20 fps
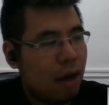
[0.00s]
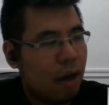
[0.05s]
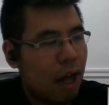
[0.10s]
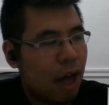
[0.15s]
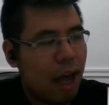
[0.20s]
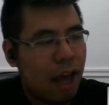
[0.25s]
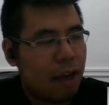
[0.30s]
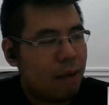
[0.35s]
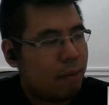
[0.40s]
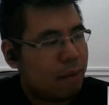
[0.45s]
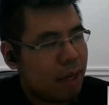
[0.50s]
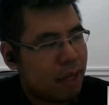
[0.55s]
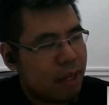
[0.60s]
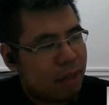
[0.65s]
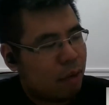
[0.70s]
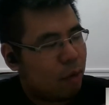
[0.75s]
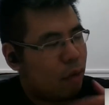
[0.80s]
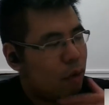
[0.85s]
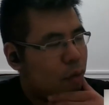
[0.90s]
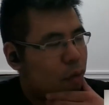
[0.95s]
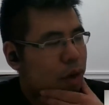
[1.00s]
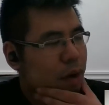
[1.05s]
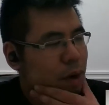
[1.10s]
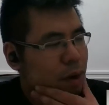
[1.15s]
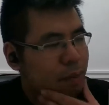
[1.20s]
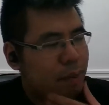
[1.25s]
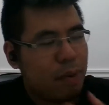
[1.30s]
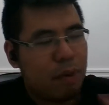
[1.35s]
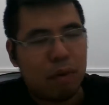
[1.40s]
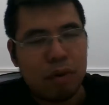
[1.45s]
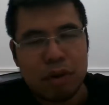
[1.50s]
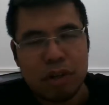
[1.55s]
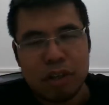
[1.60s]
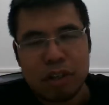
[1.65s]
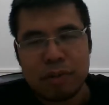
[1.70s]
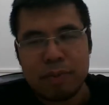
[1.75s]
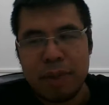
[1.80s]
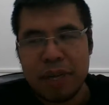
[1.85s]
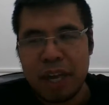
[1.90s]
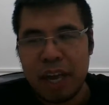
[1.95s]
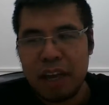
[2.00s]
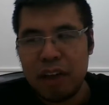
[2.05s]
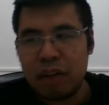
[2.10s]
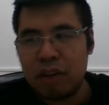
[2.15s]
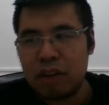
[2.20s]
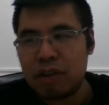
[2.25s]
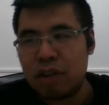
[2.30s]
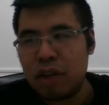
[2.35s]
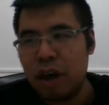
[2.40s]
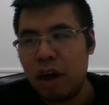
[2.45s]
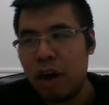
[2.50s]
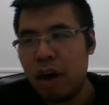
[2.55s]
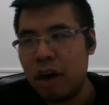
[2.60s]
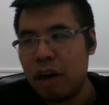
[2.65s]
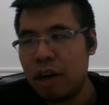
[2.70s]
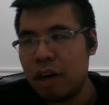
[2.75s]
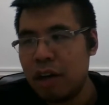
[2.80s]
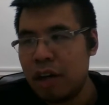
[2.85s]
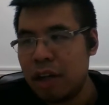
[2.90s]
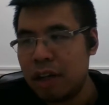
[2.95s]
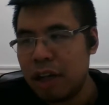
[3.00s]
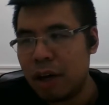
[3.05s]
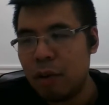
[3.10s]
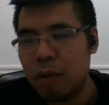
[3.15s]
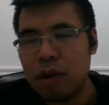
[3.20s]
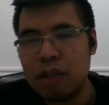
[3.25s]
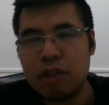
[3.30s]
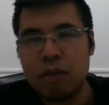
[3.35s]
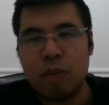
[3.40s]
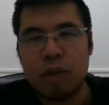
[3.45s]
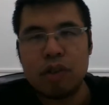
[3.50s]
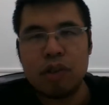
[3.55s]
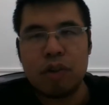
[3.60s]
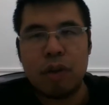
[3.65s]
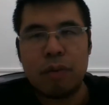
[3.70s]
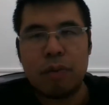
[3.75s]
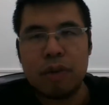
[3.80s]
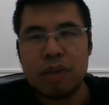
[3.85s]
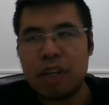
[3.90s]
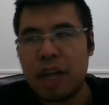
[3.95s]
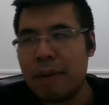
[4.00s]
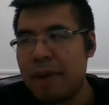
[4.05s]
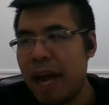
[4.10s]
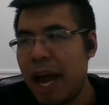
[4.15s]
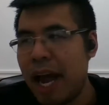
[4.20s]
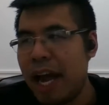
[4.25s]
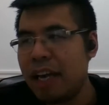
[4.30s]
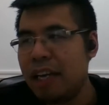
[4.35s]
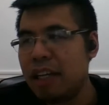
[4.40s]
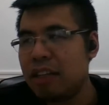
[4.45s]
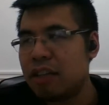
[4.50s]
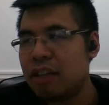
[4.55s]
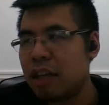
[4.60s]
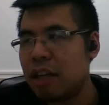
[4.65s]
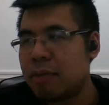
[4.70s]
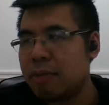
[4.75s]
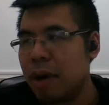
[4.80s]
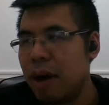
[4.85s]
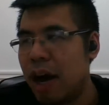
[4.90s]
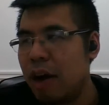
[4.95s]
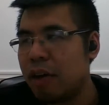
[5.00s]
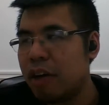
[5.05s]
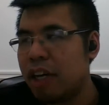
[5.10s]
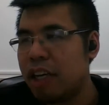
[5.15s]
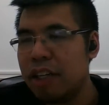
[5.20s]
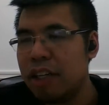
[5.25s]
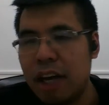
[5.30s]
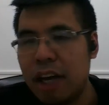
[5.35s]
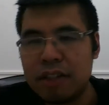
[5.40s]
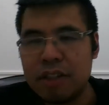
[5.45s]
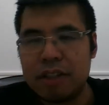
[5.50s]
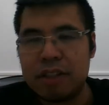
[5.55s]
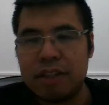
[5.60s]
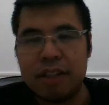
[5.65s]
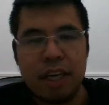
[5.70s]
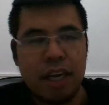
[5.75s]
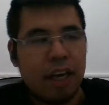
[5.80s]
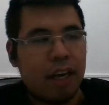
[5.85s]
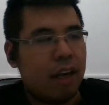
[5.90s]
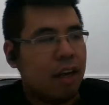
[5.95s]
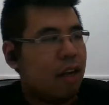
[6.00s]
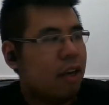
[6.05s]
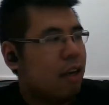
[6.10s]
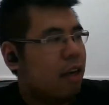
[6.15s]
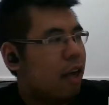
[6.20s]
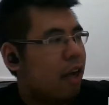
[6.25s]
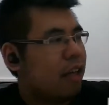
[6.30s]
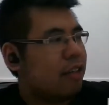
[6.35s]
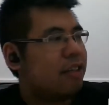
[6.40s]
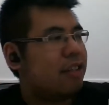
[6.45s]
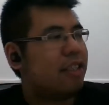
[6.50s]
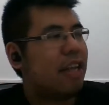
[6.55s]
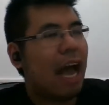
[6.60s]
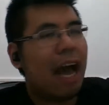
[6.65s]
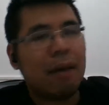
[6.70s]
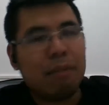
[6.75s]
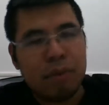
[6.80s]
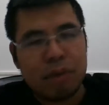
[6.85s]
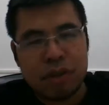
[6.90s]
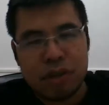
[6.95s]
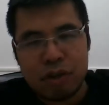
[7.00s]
But what about people who just speak English though? Like what's their approach? I mean, Andy talked about how he likes to see established